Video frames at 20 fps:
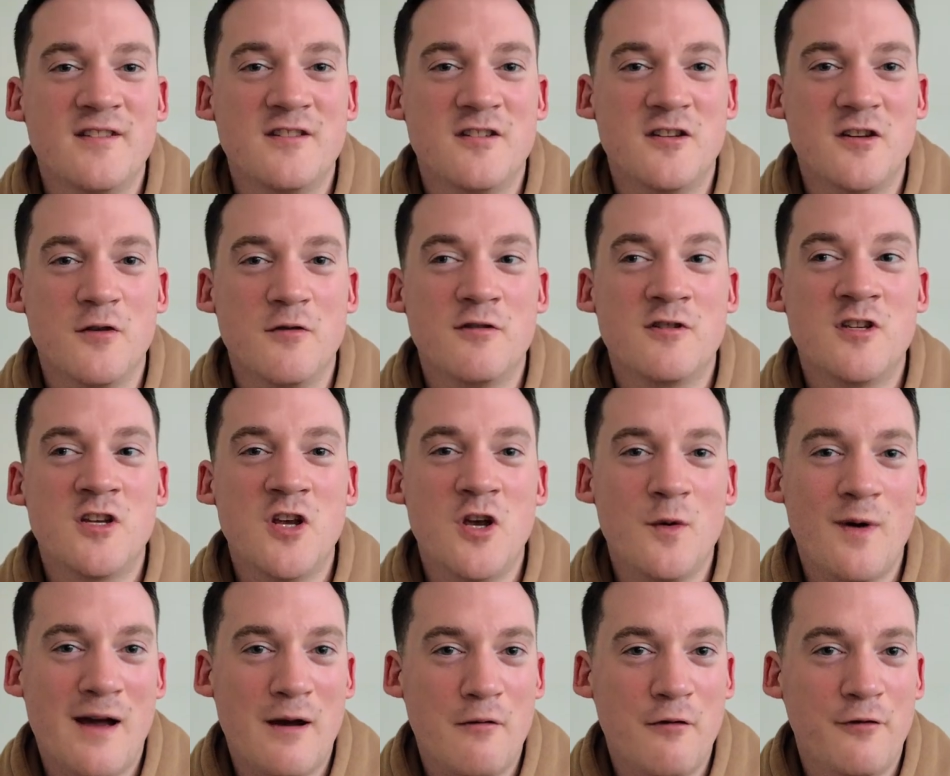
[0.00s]
to do a
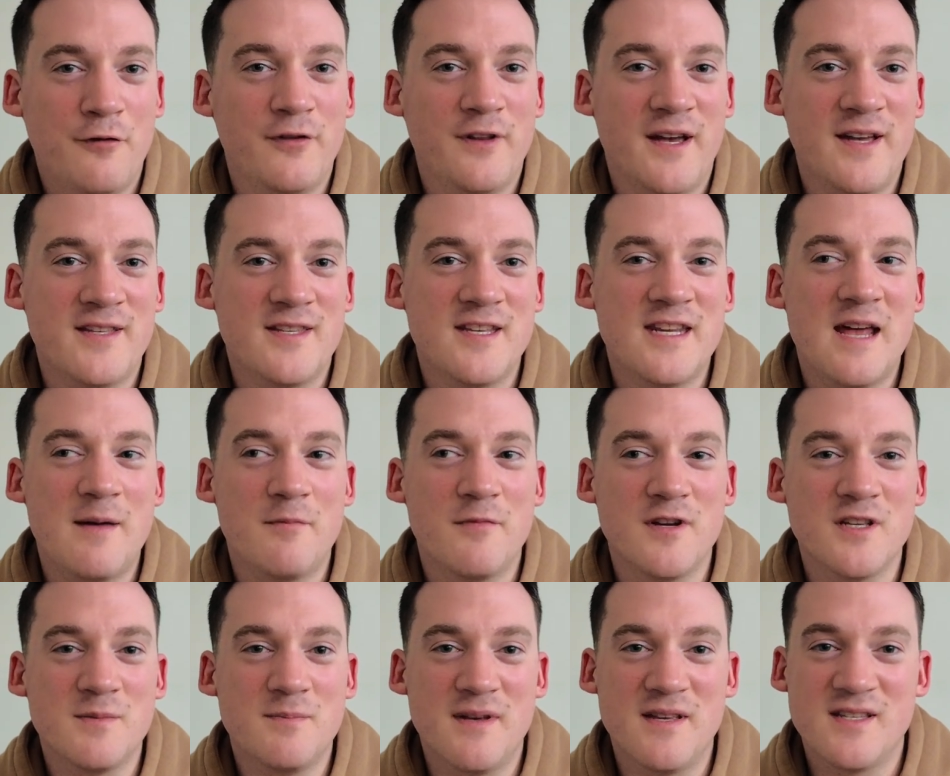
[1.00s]
2-hour flight in
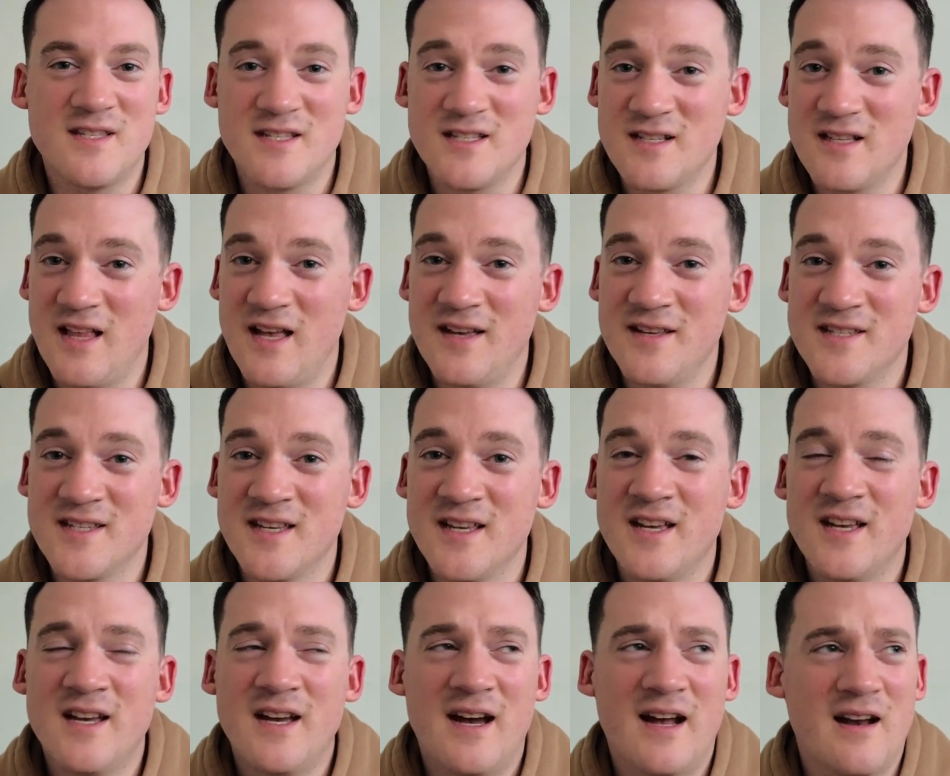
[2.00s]
Emirates business class.
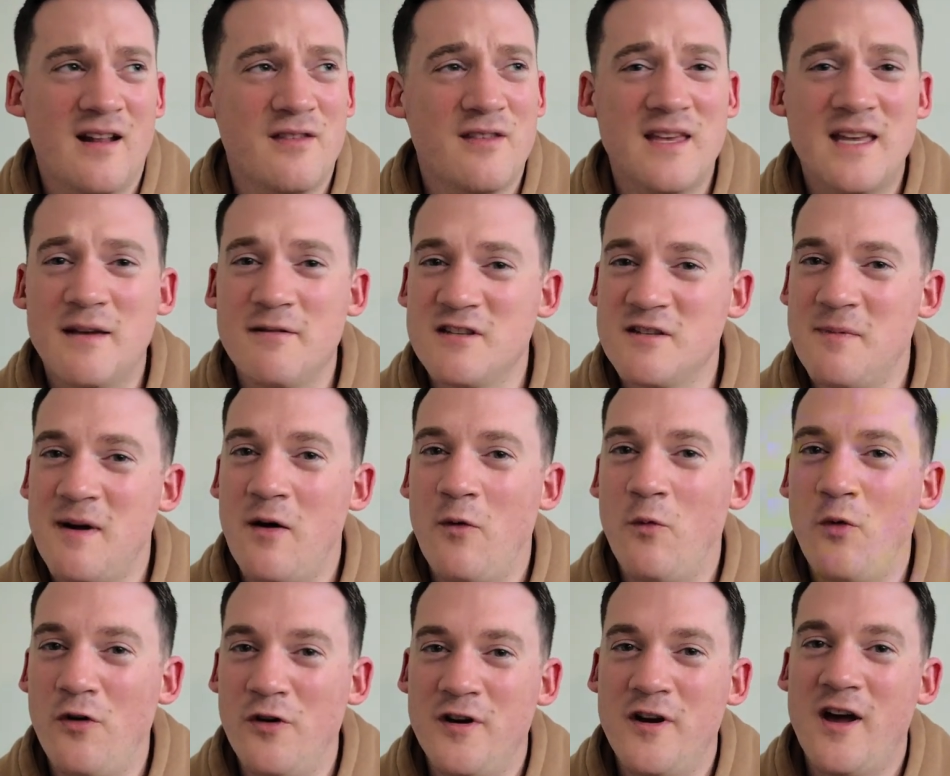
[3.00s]
And I think it was
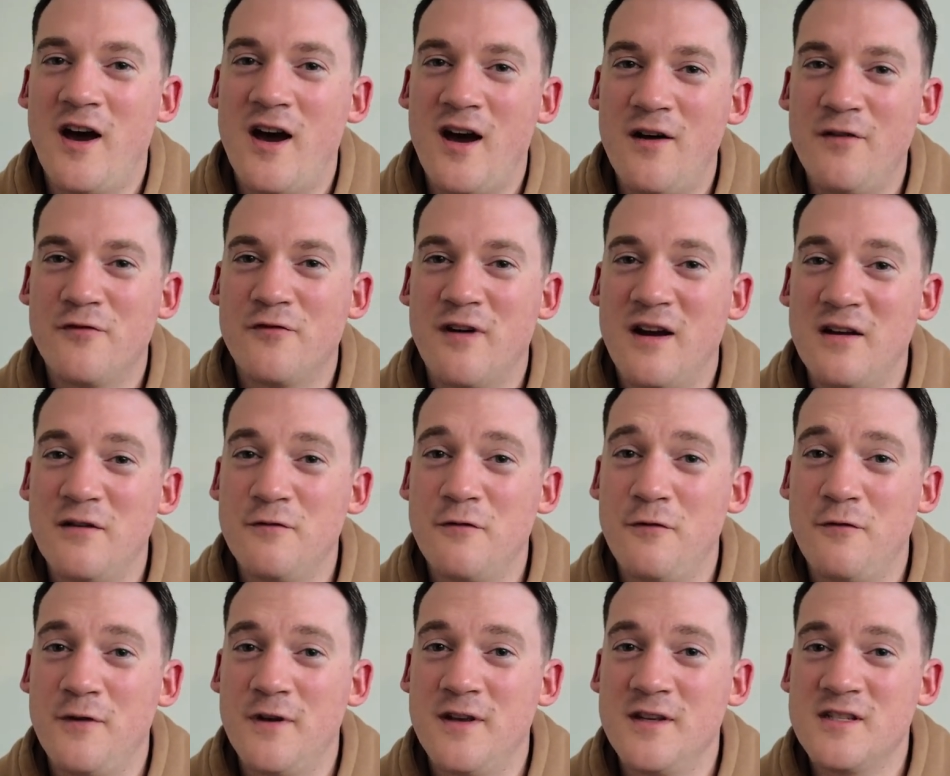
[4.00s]
about £1,500 for
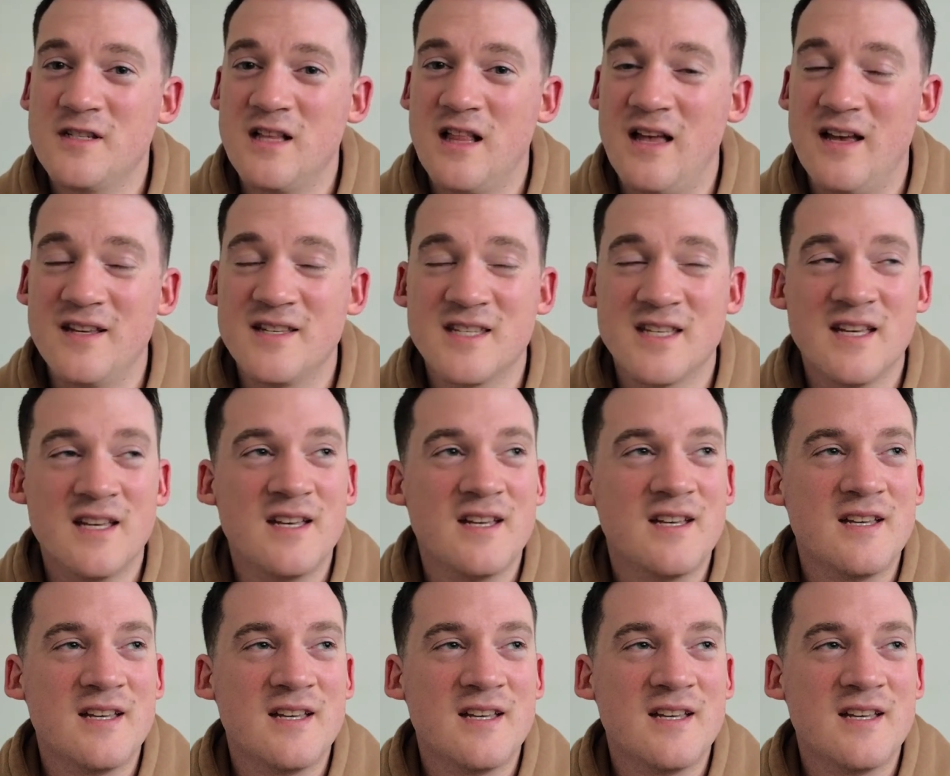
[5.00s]
first class.